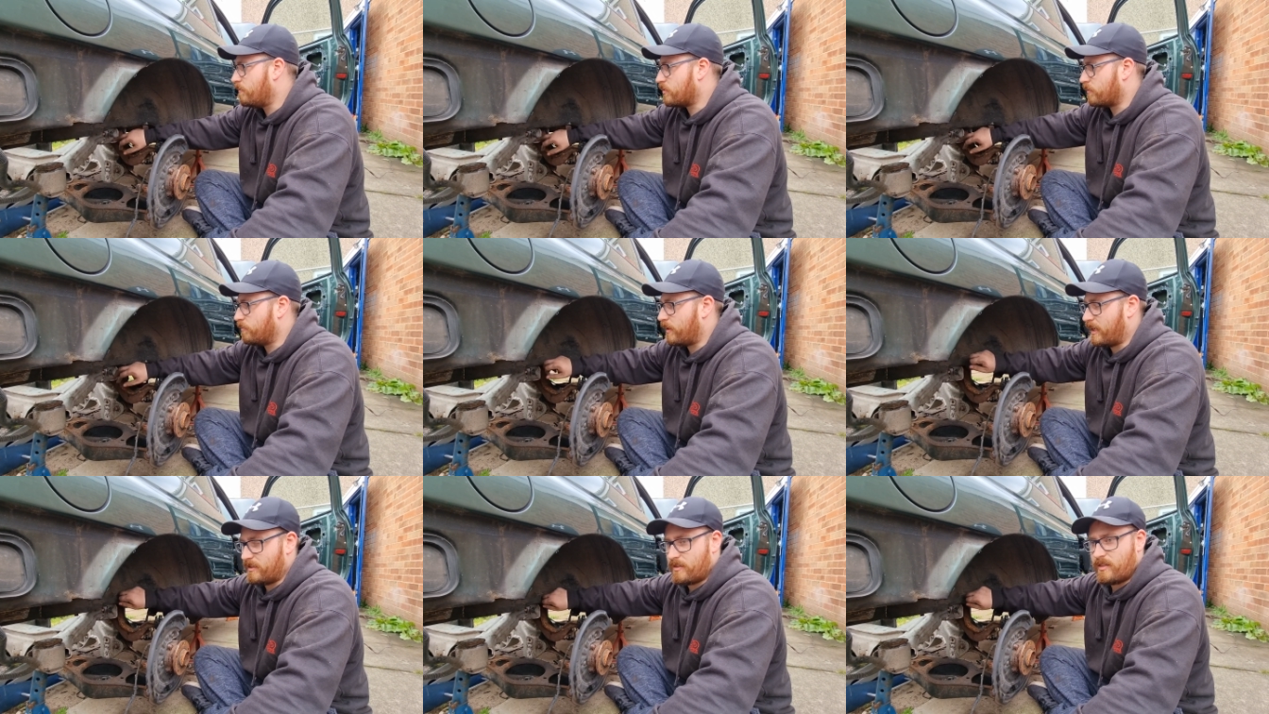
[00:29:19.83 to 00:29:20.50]
some
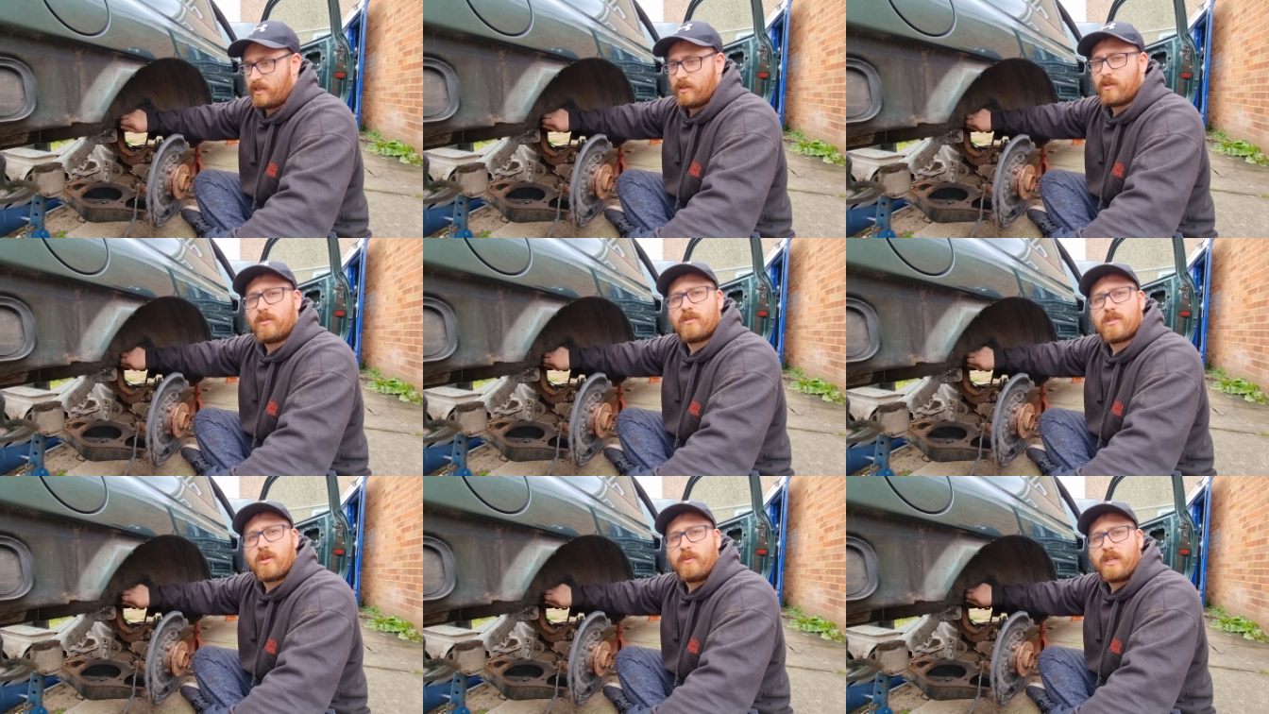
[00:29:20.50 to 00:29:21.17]
plate steel
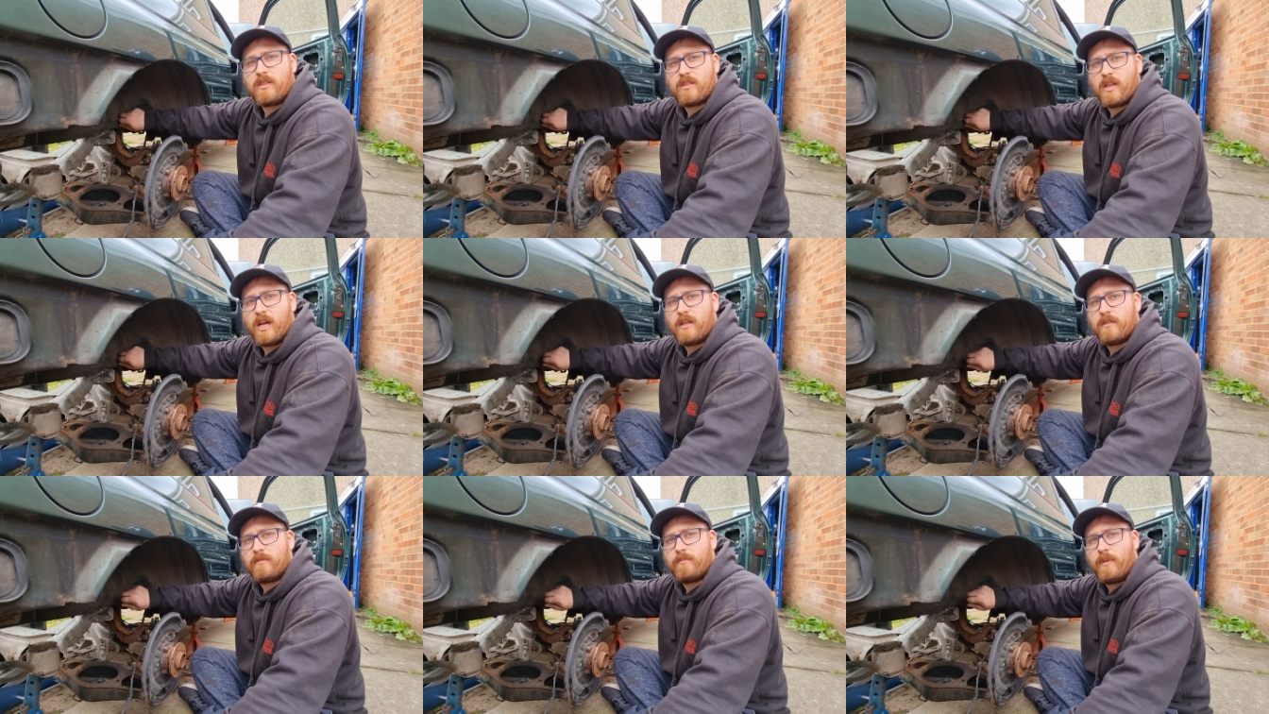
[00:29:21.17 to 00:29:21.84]
so we can start
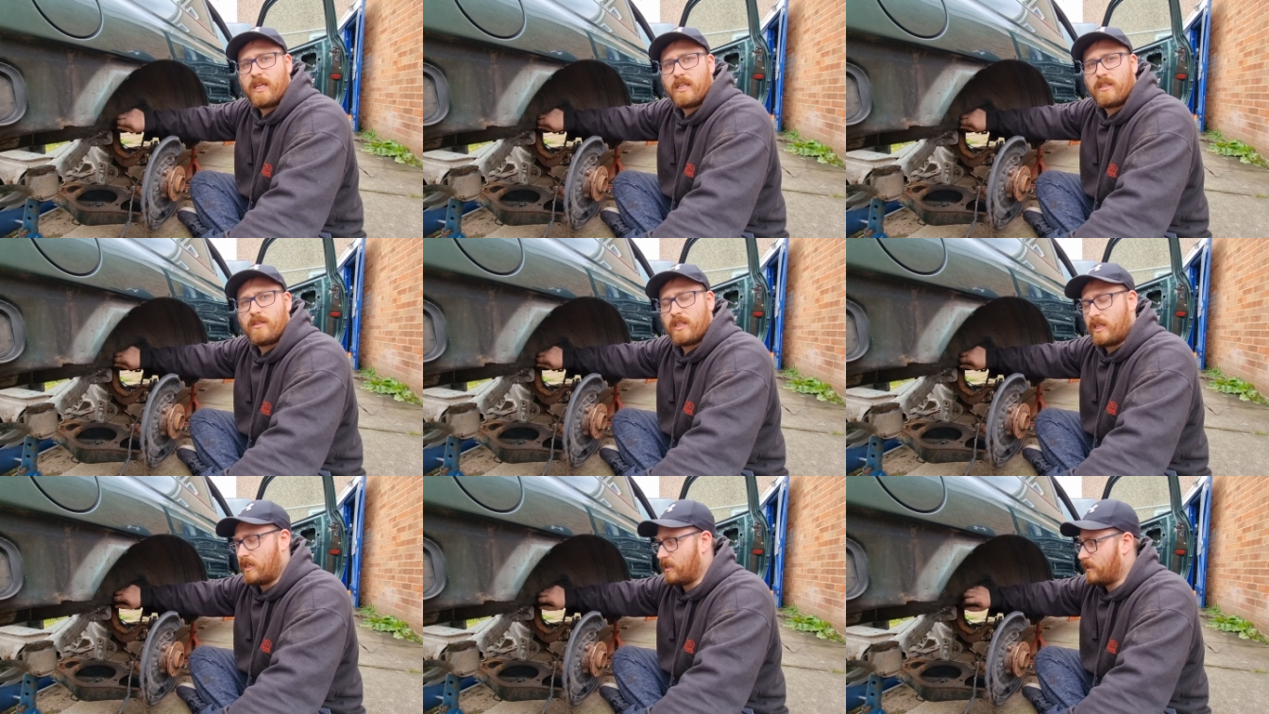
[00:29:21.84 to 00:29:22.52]
making
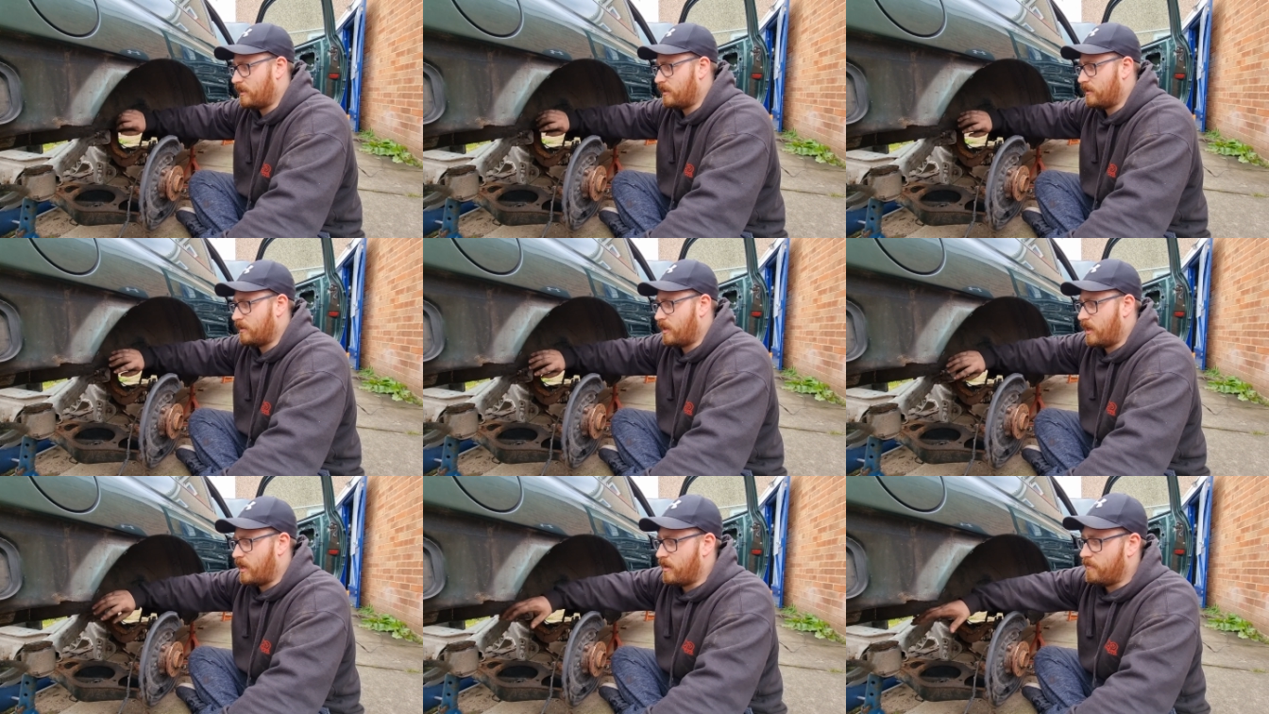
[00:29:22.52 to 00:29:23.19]

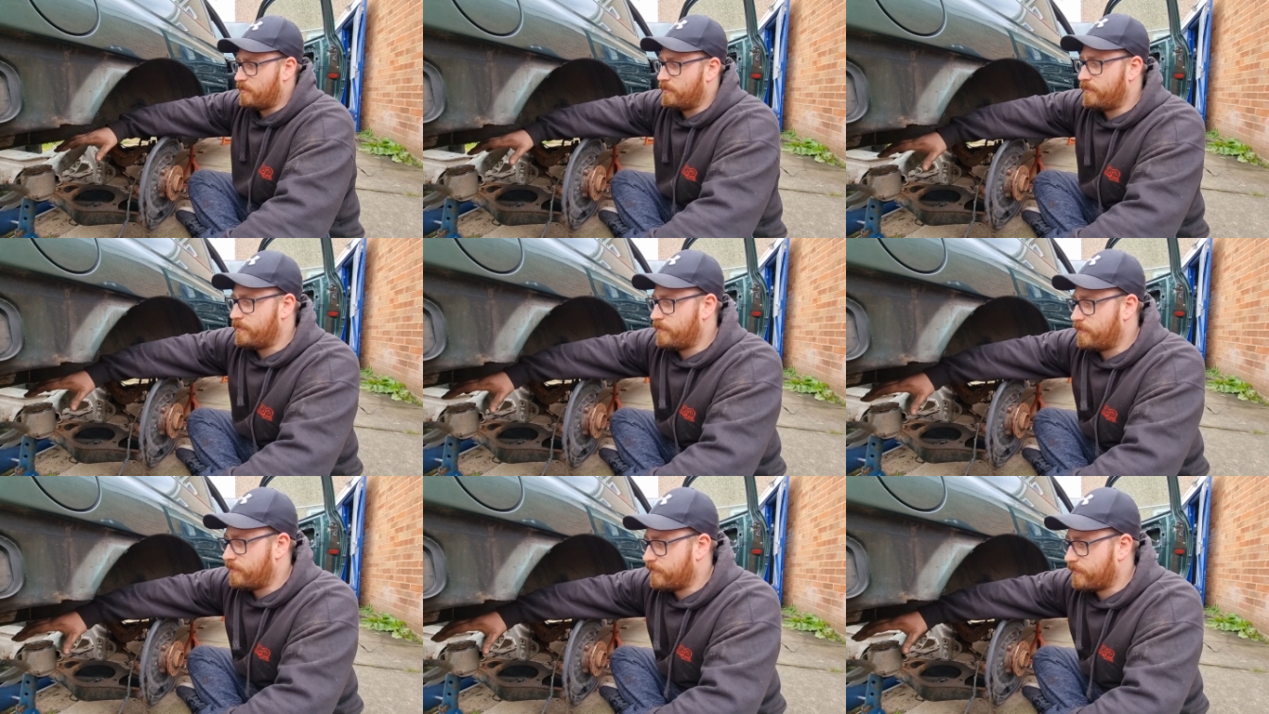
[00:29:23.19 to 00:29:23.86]
the um,
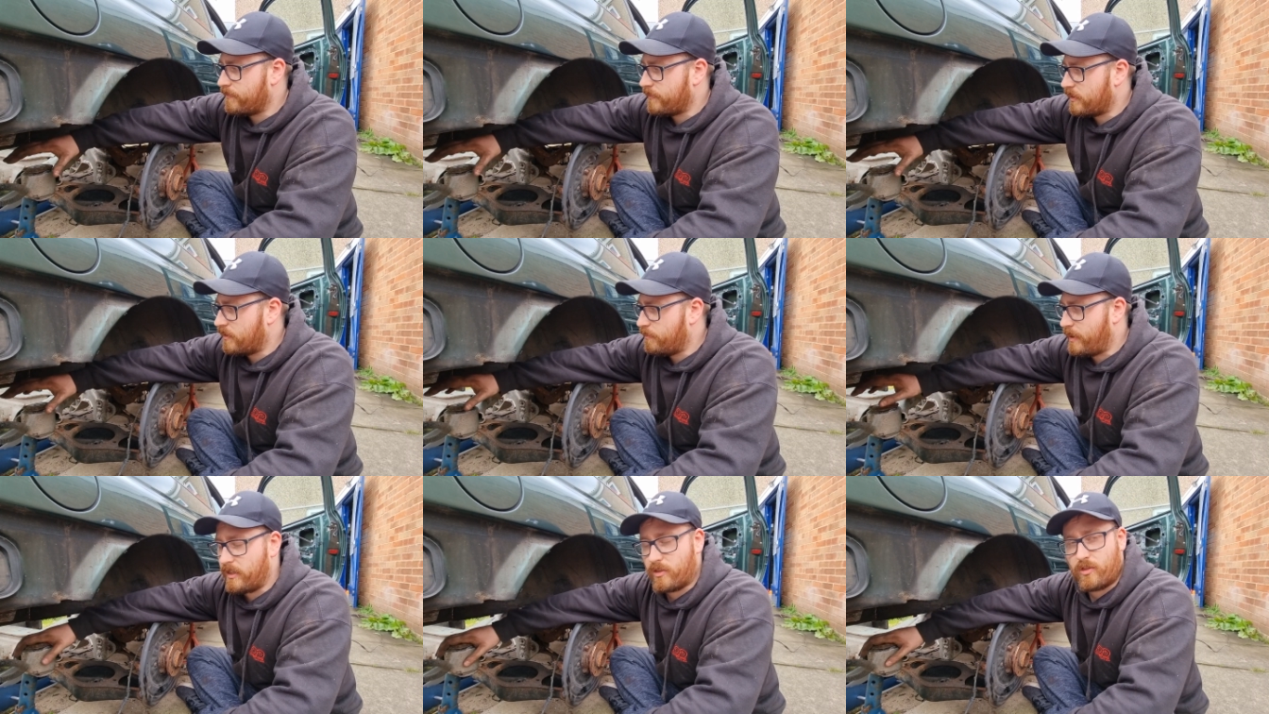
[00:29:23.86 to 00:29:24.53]

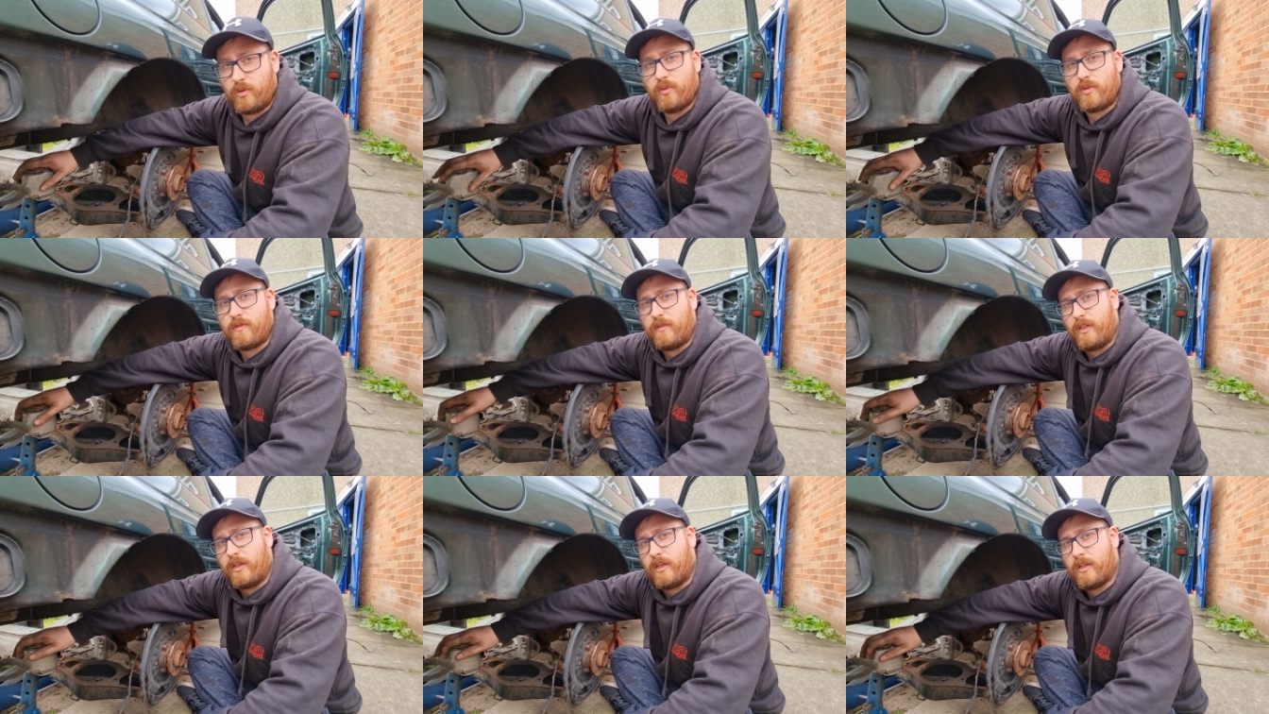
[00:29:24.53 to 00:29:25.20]
pedestals
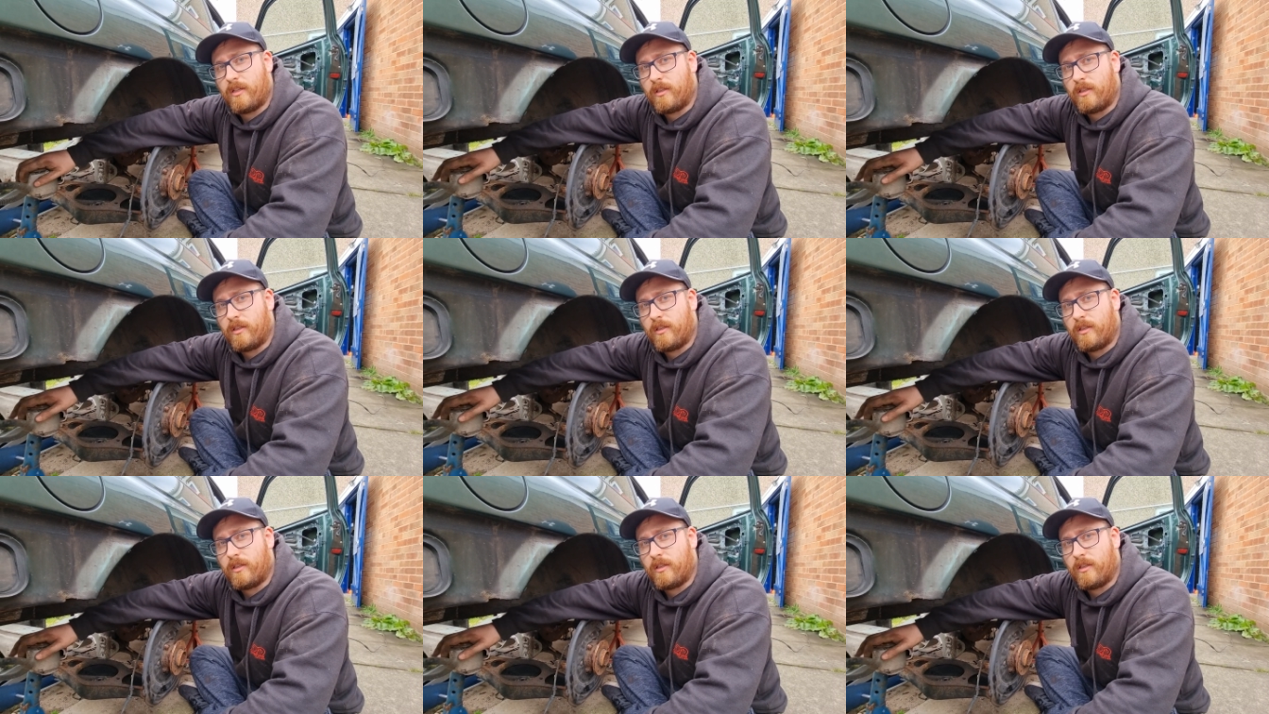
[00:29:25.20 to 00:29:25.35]
for the